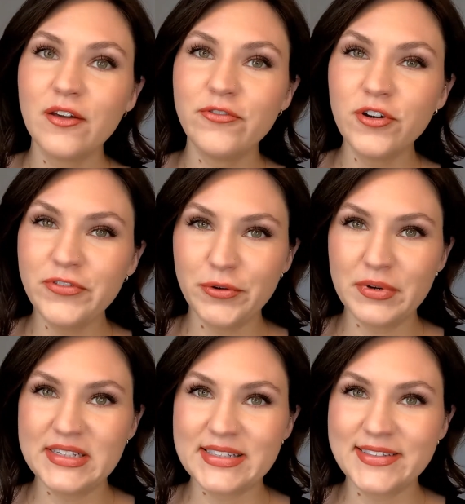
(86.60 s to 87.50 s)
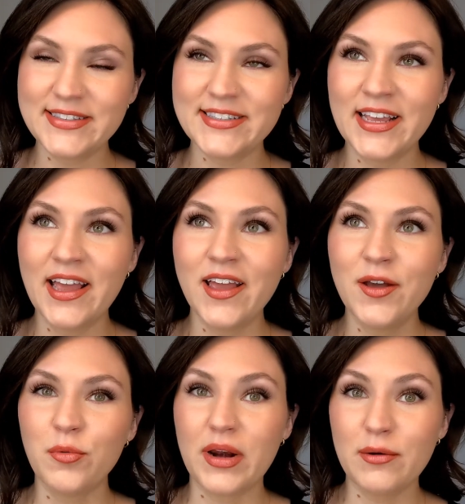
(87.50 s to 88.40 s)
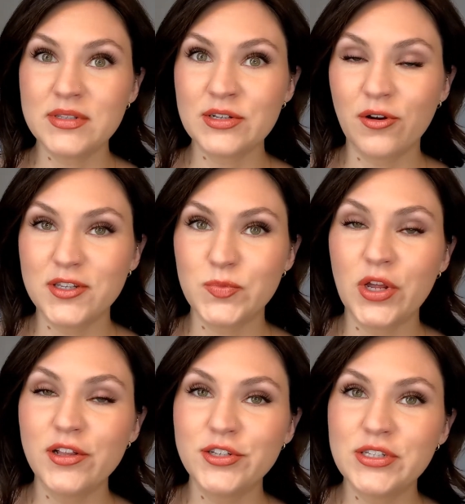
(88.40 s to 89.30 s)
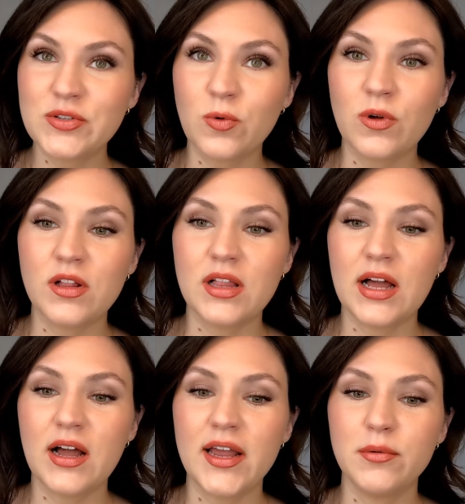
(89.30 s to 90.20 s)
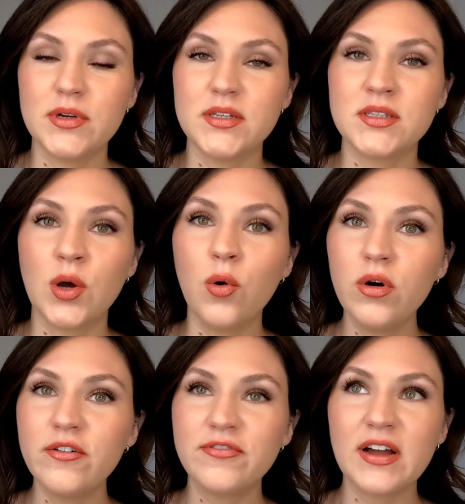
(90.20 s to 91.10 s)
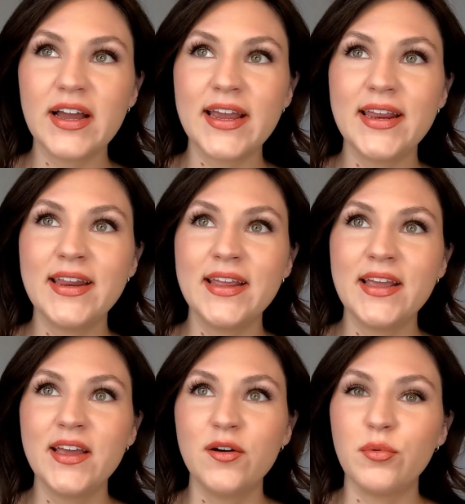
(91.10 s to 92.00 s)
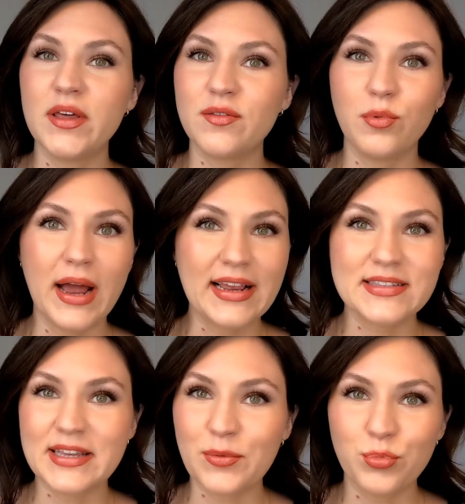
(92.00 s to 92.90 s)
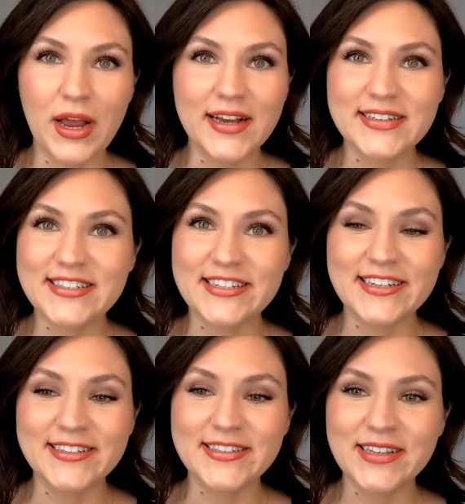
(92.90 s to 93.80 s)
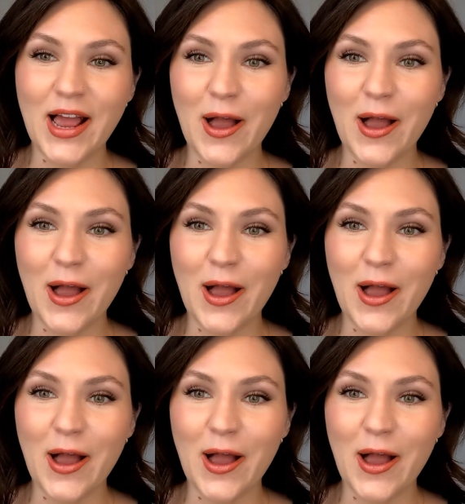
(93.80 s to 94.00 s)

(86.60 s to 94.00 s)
for a few reasons. When I was in cosmetology school, I was horrified with waxing practices.